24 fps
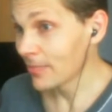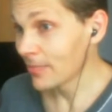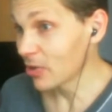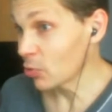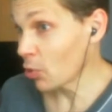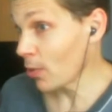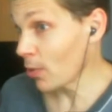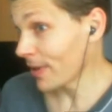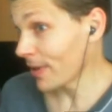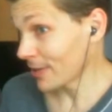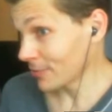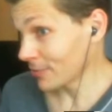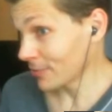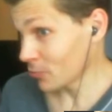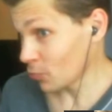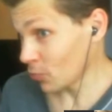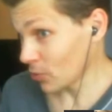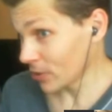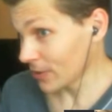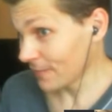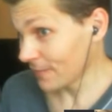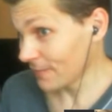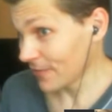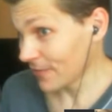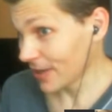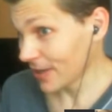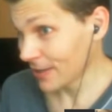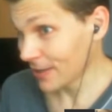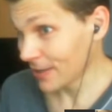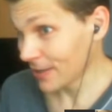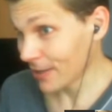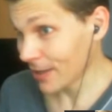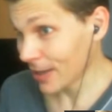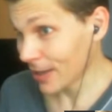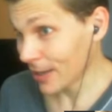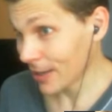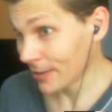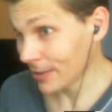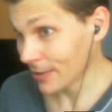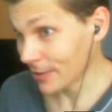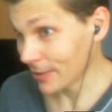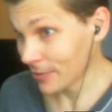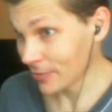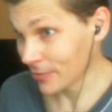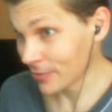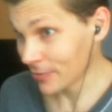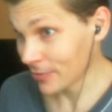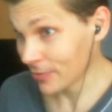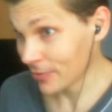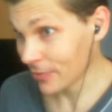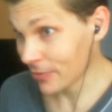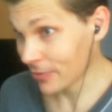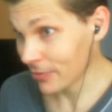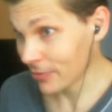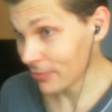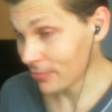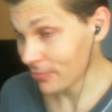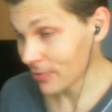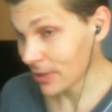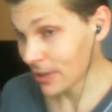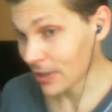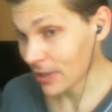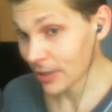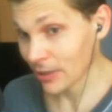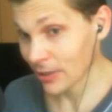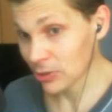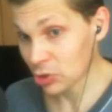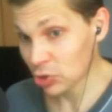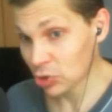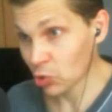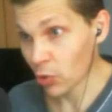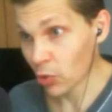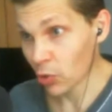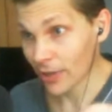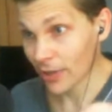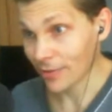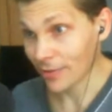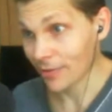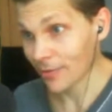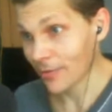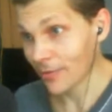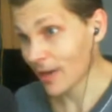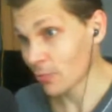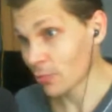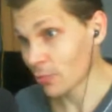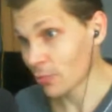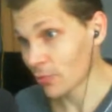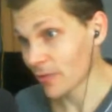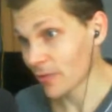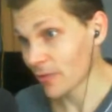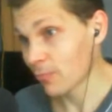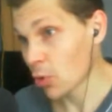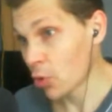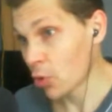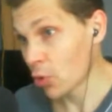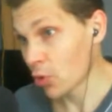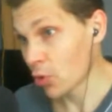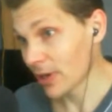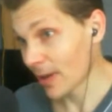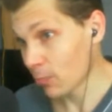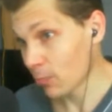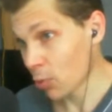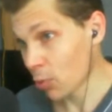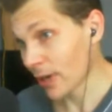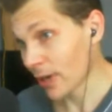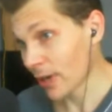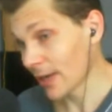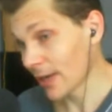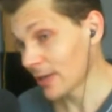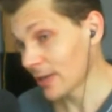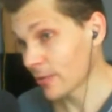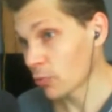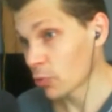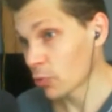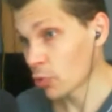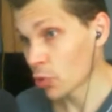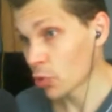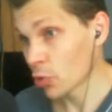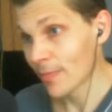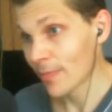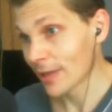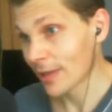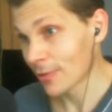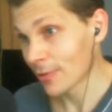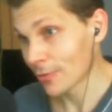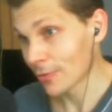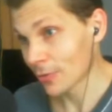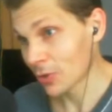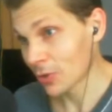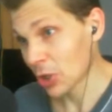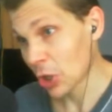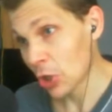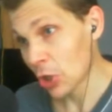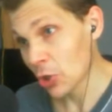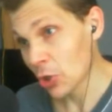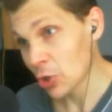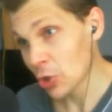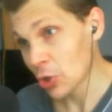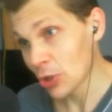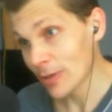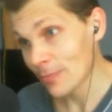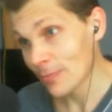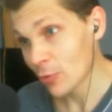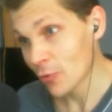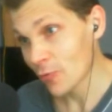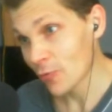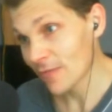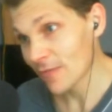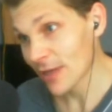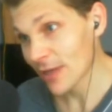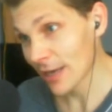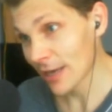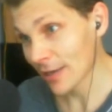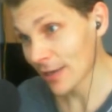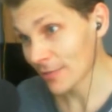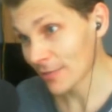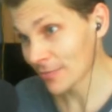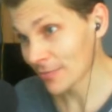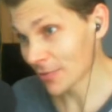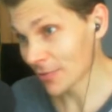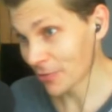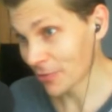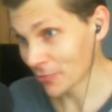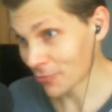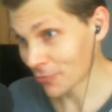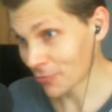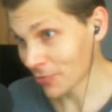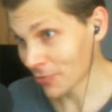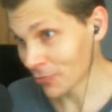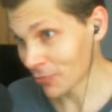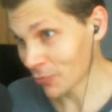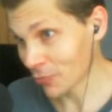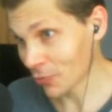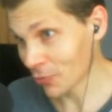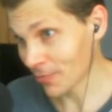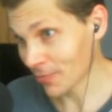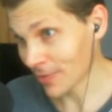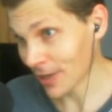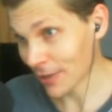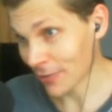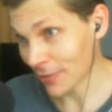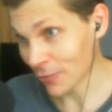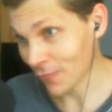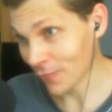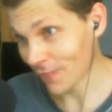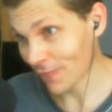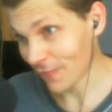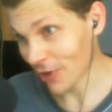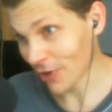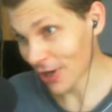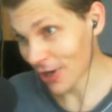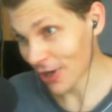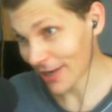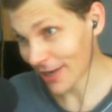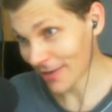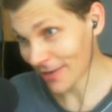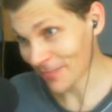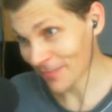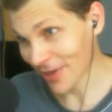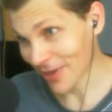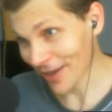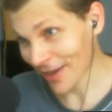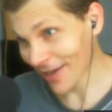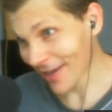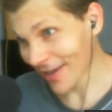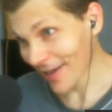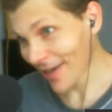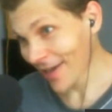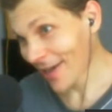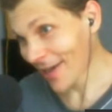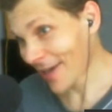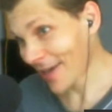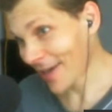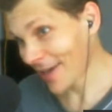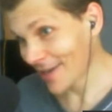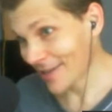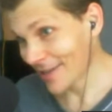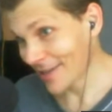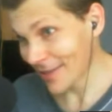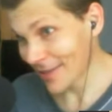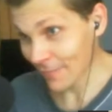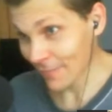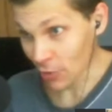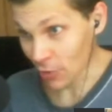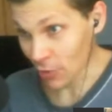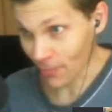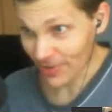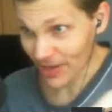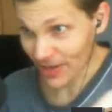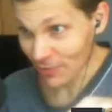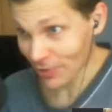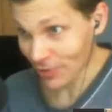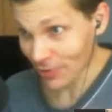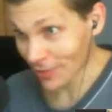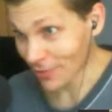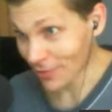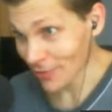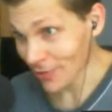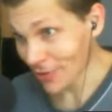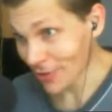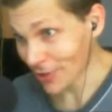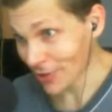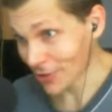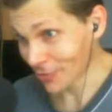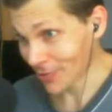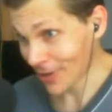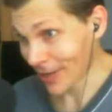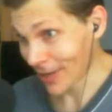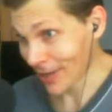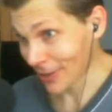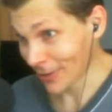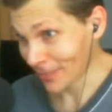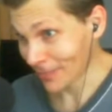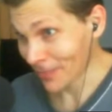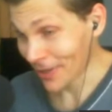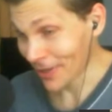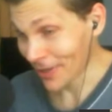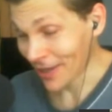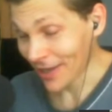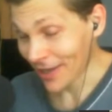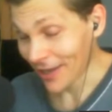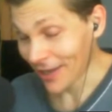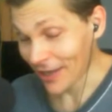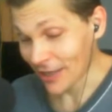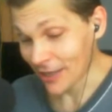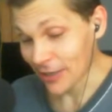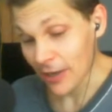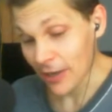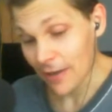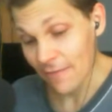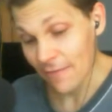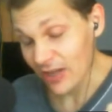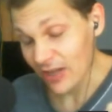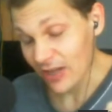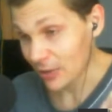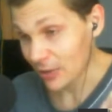But what makes it really fun are these droids that will spawn up one end of the room and slowly move down through the room as you're fighting. And they've got a big red circle around them. And if